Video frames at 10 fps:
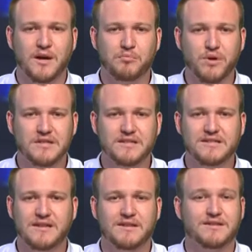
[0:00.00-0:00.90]
press
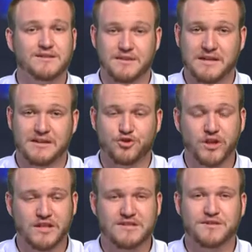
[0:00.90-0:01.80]
it, and it then
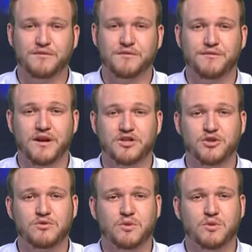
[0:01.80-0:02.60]
triggers different functions